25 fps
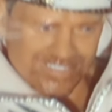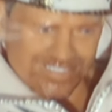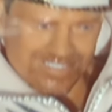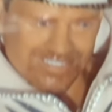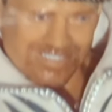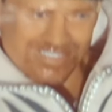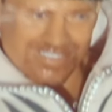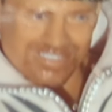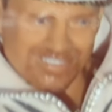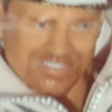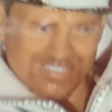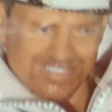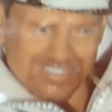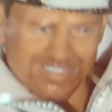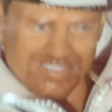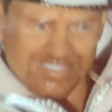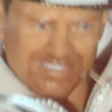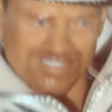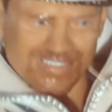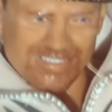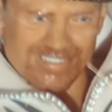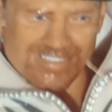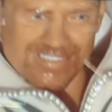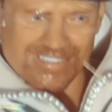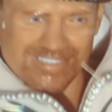So the first
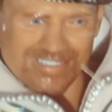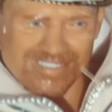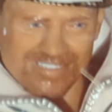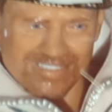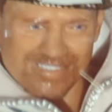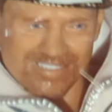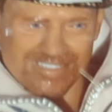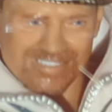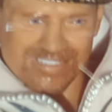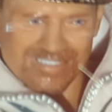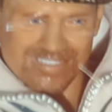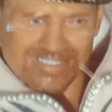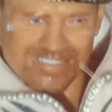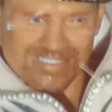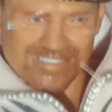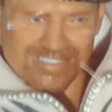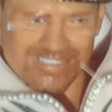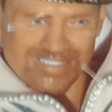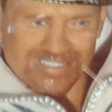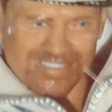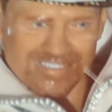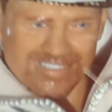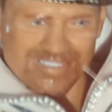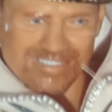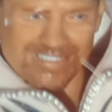Miz I bought in a long time.
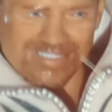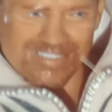So you've got the